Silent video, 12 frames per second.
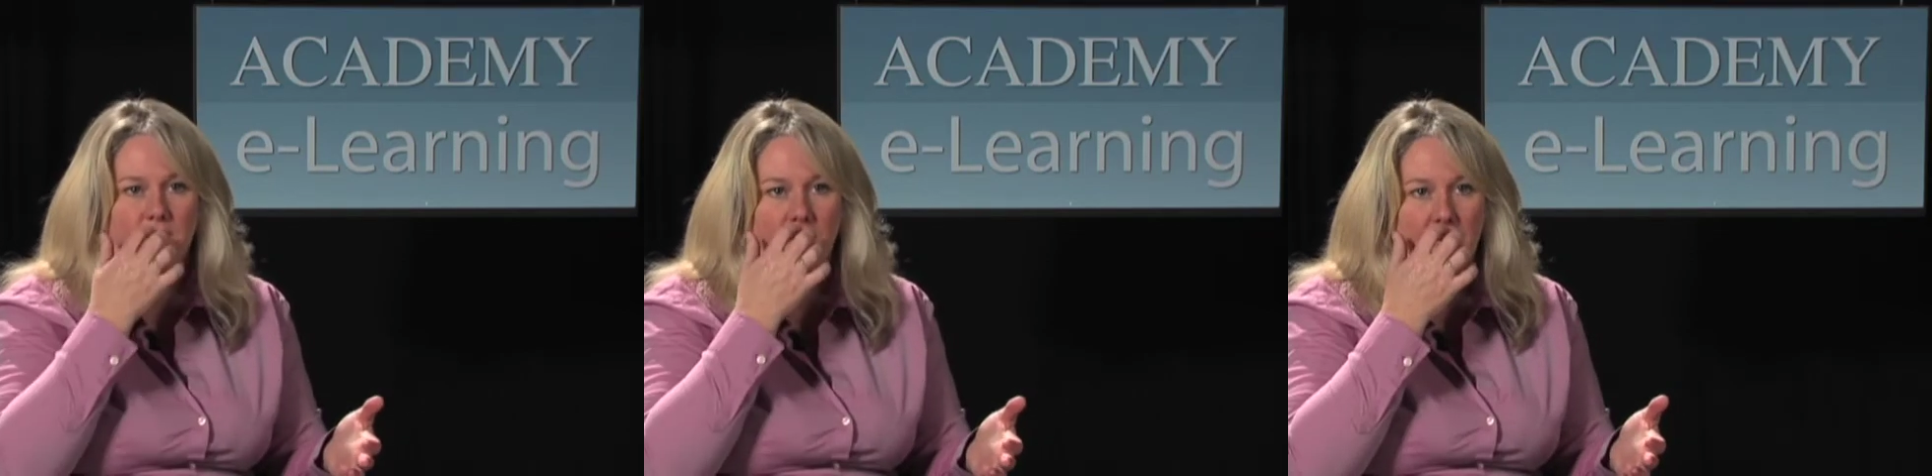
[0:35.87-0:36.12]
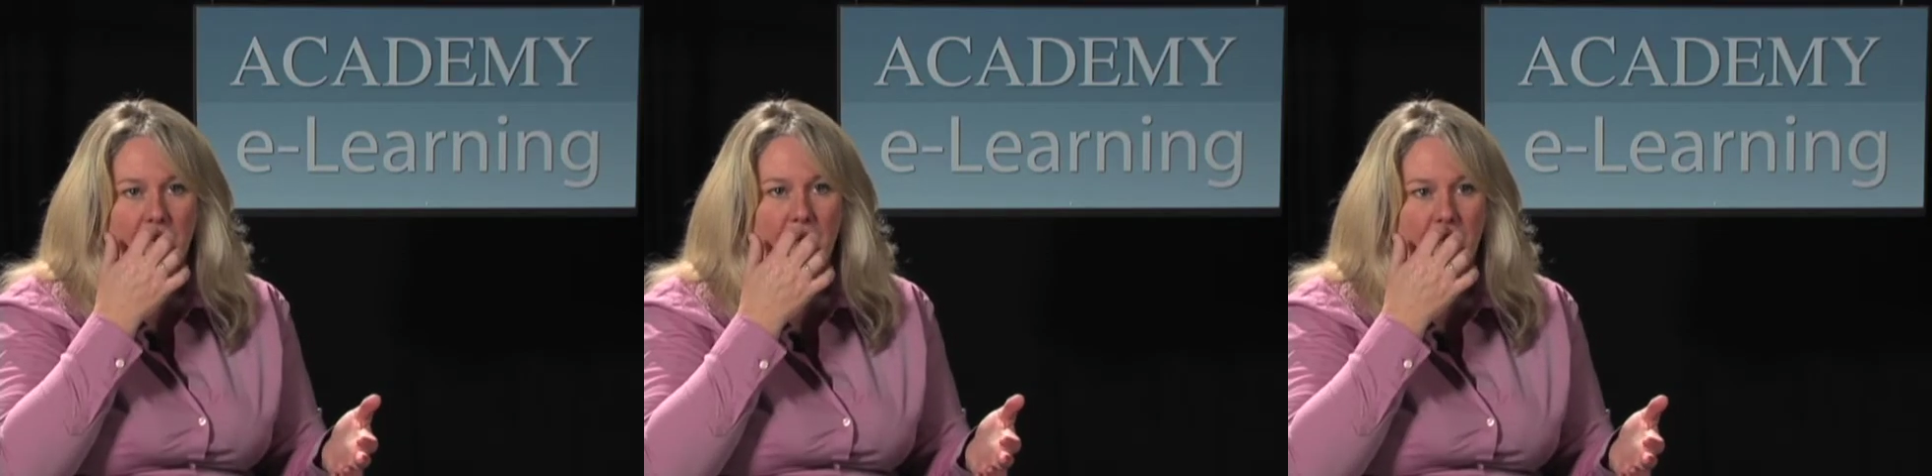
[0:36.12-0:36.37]

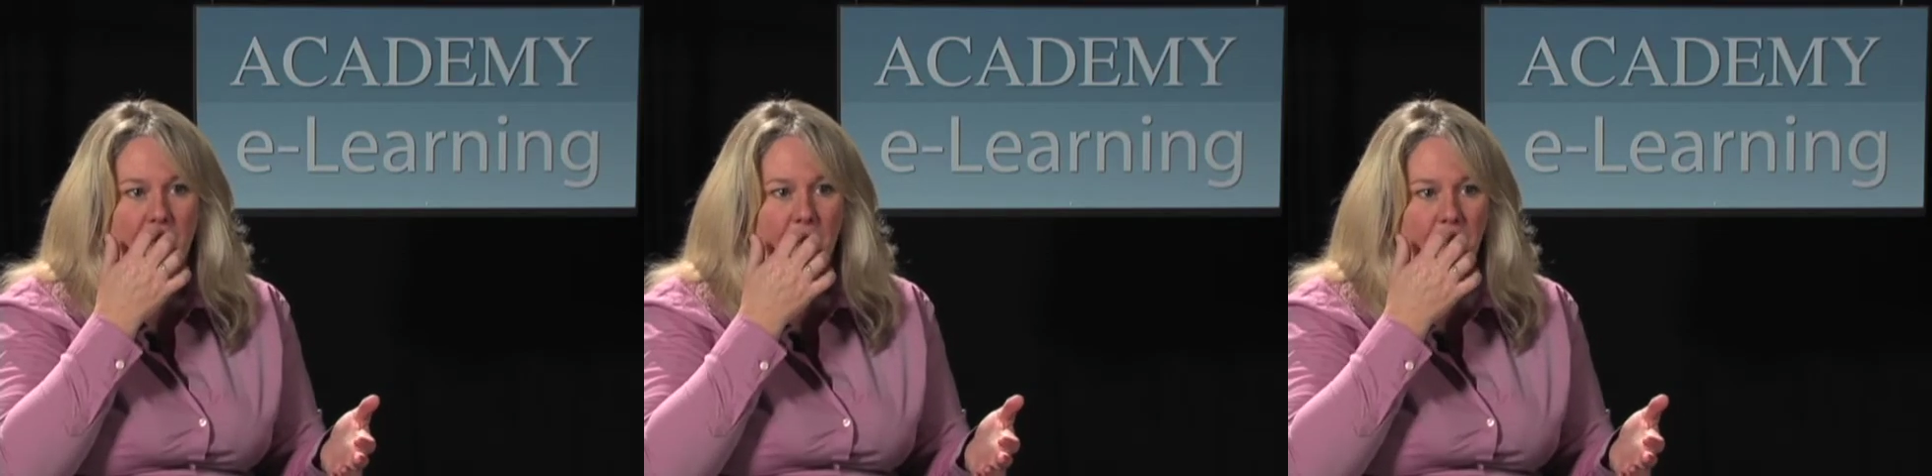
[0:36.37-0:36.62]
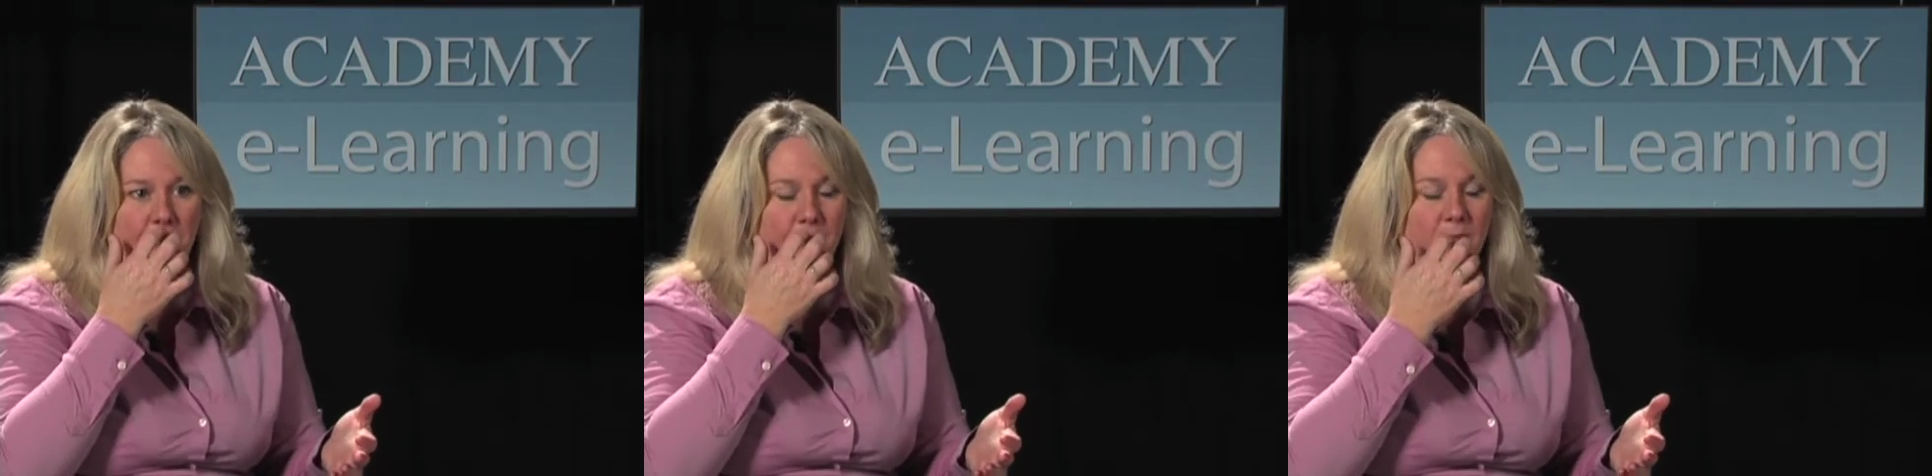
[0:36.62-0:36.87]
But
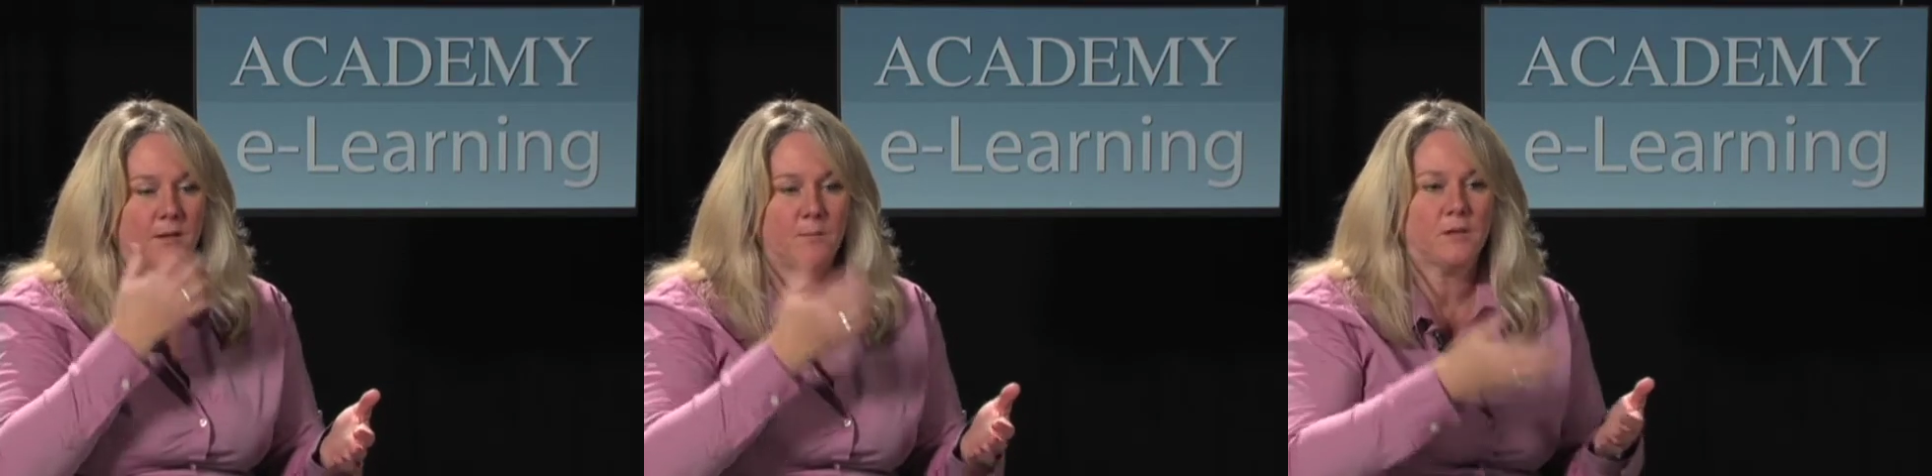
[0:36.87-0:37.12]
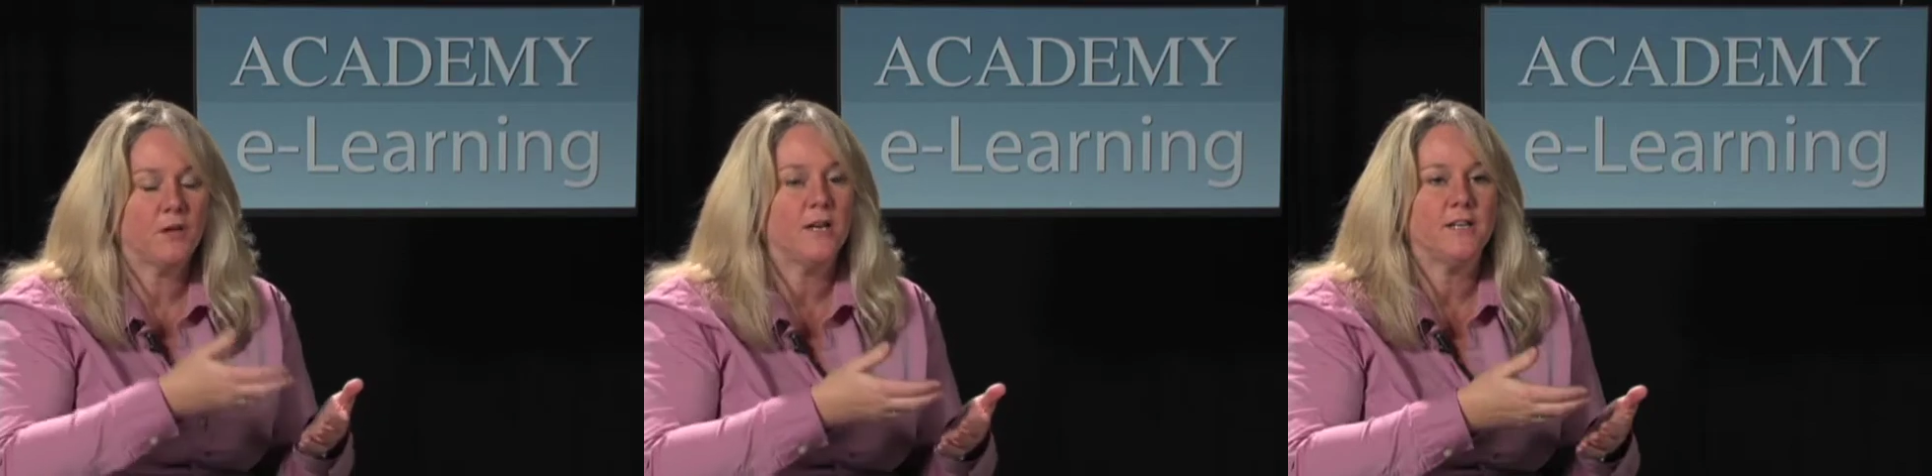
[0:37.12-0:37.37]

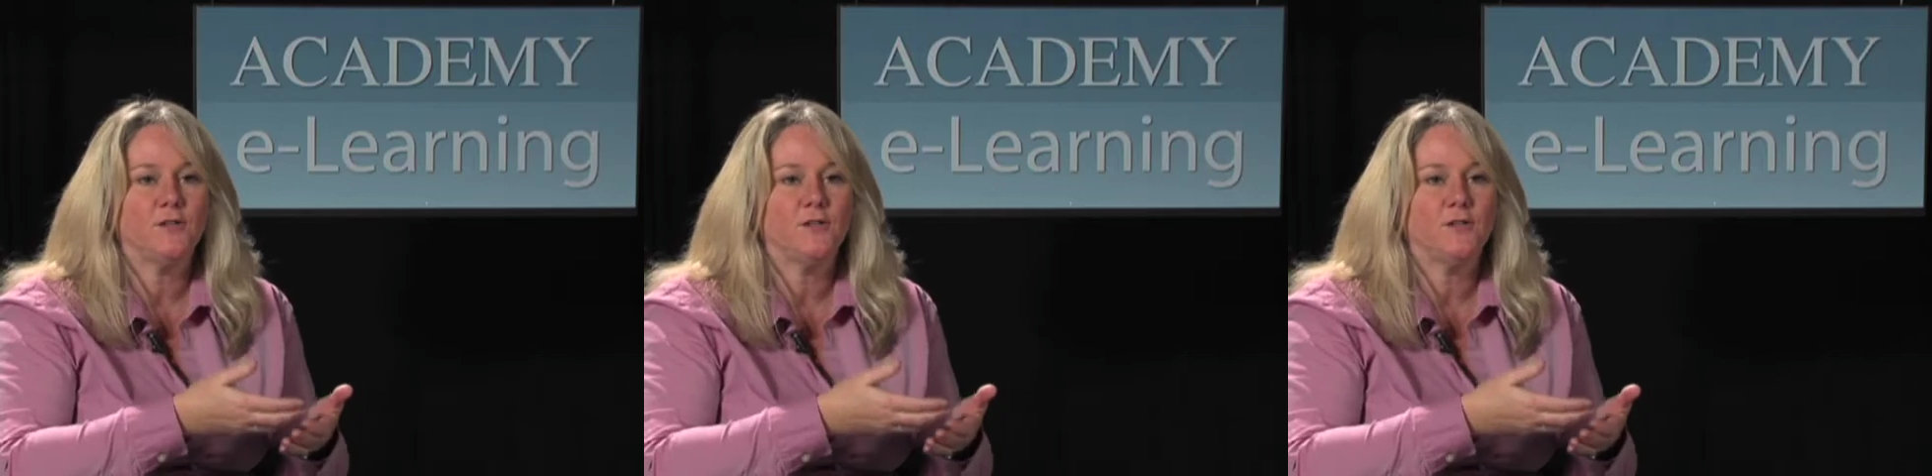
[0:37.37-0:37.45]
they're going